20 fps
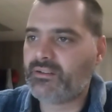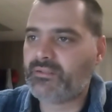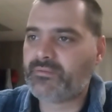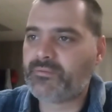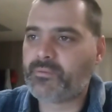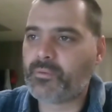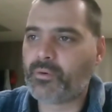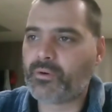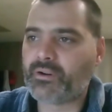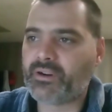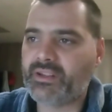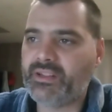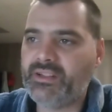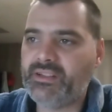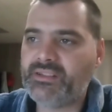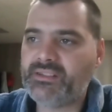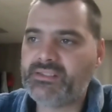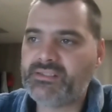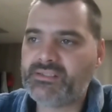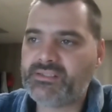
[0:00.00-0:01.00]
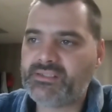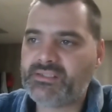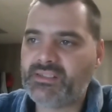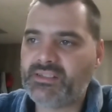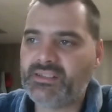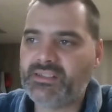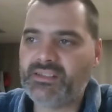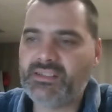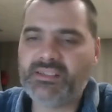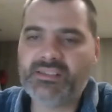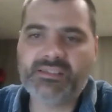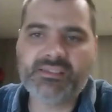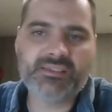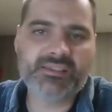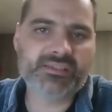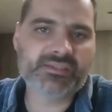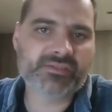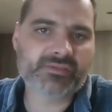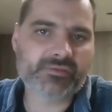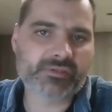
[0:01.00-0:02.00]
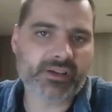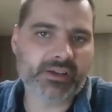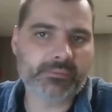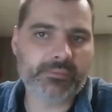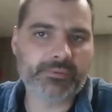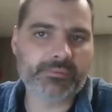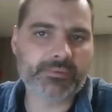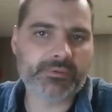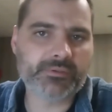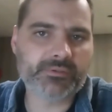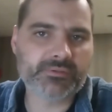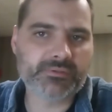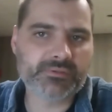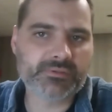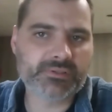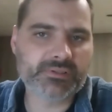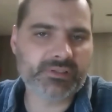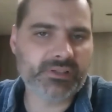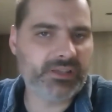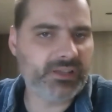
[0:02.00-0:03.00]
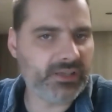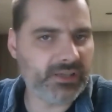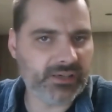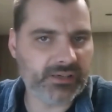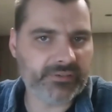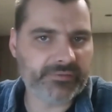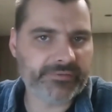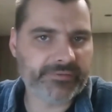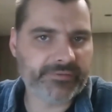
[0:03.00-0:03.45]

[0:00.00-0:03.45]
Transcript: for his indescribable gift.